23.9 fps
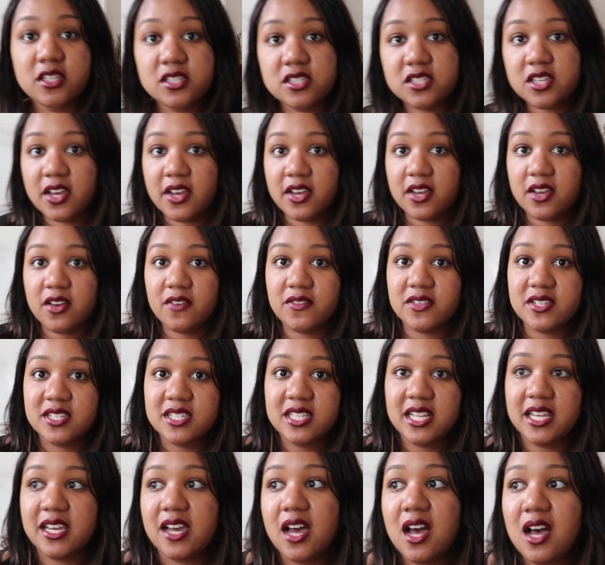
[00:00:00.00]
So
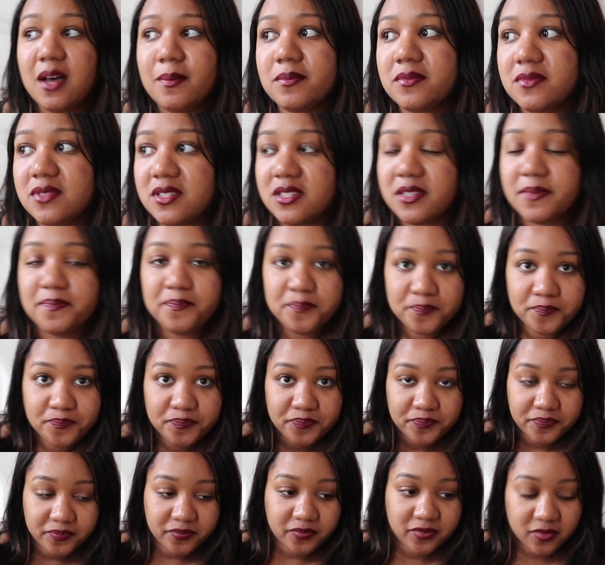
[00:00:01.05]
obviously it comes,
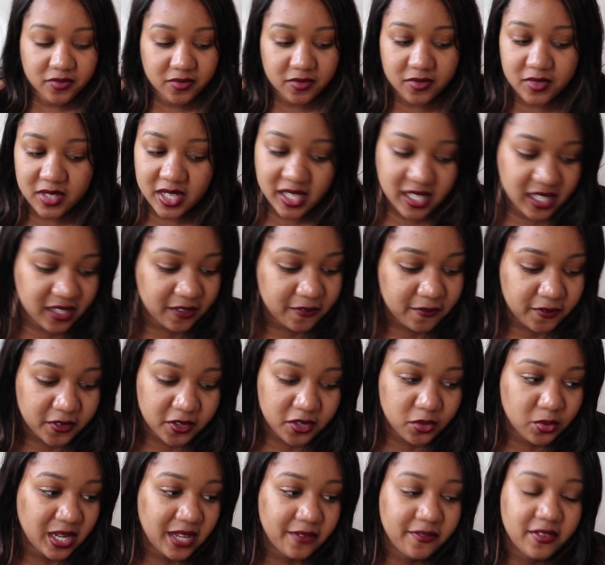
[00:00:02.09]
eat
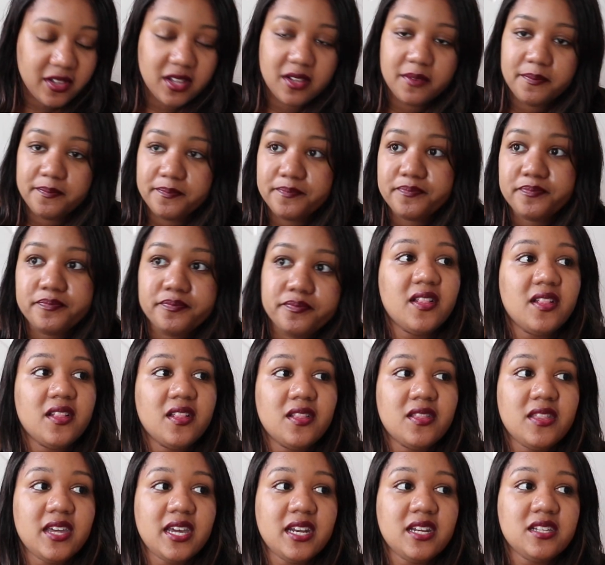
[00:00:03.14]
food, whatever.
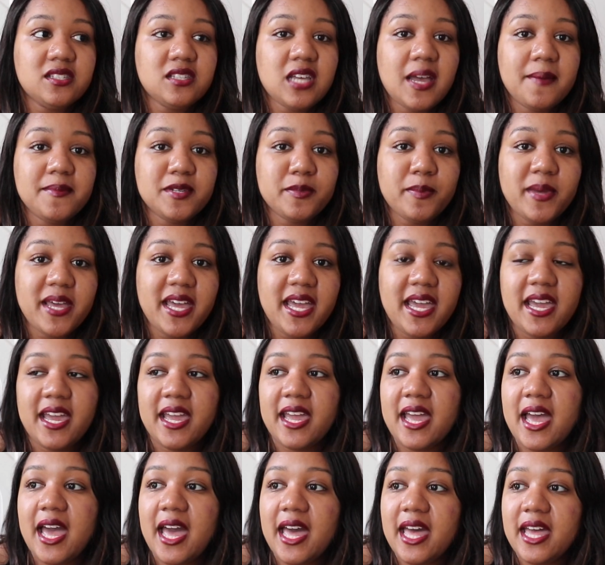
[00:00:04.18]
Then it's time to
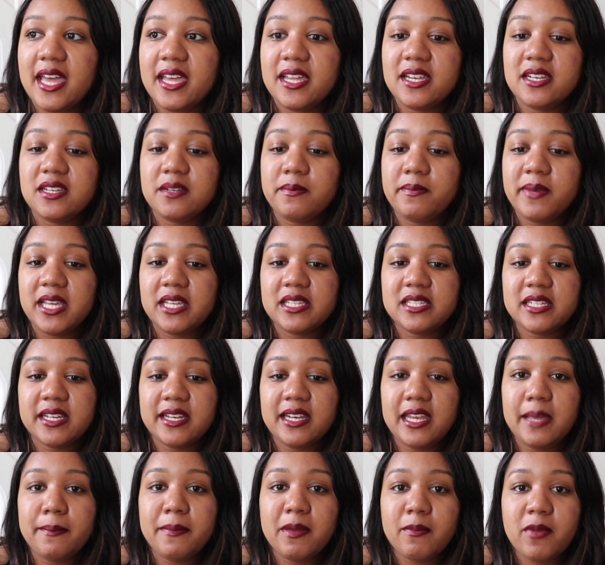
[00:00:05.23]
pay, and
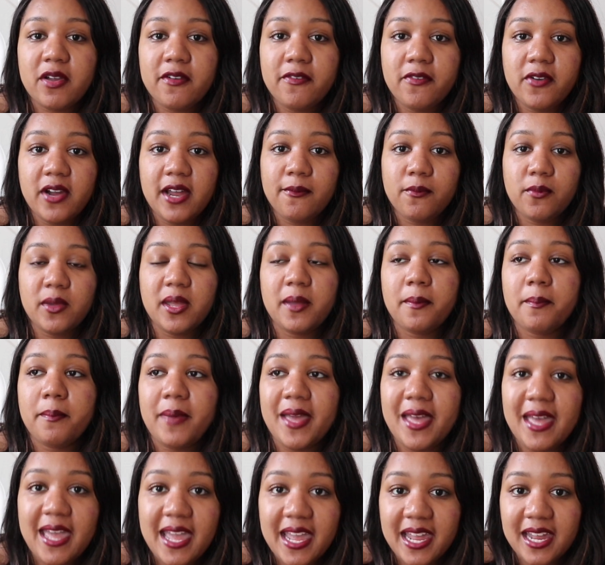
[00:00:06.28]
basically me and my friend, we
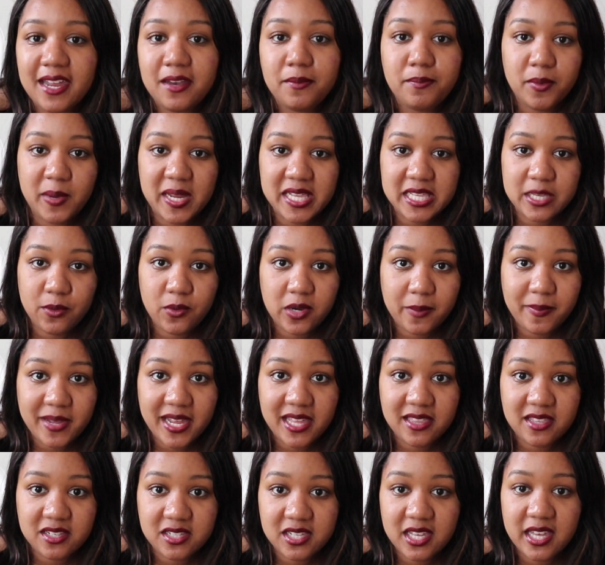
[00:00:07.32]
paid, but we didn't want to
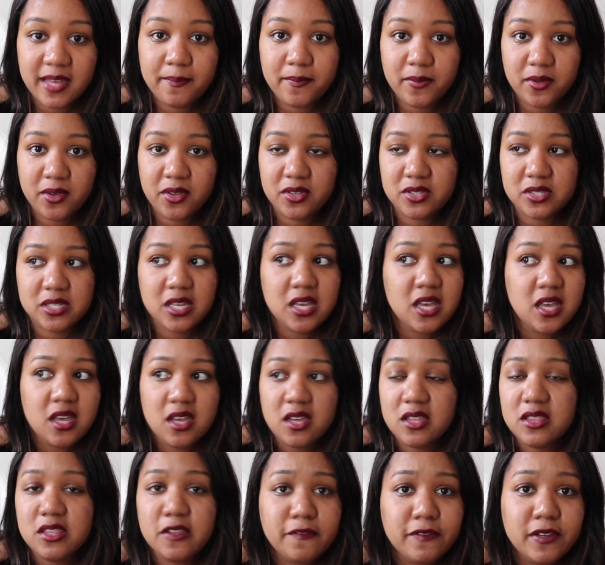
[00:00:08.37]
pay the tip because
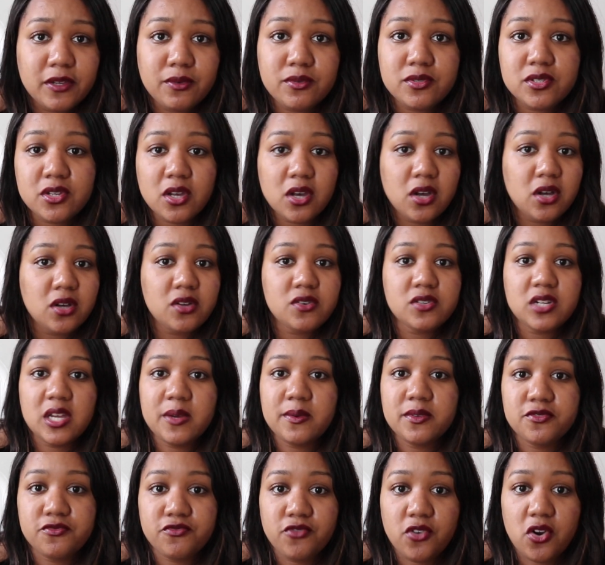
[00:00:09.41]
the food was cold, it
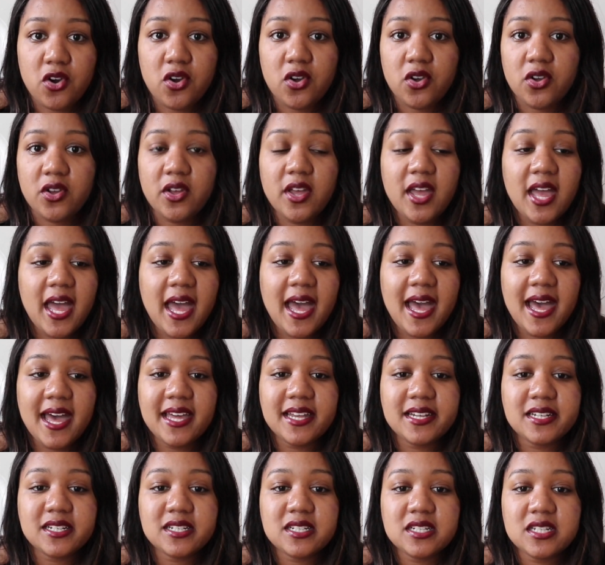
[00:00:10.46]
was wrong,
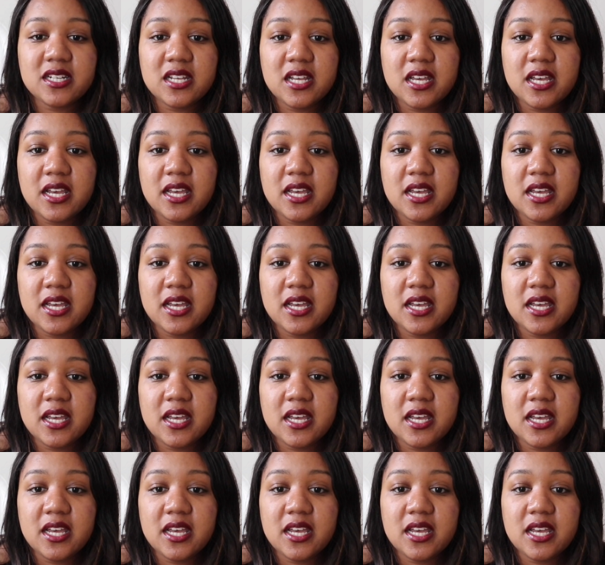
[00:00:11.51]
and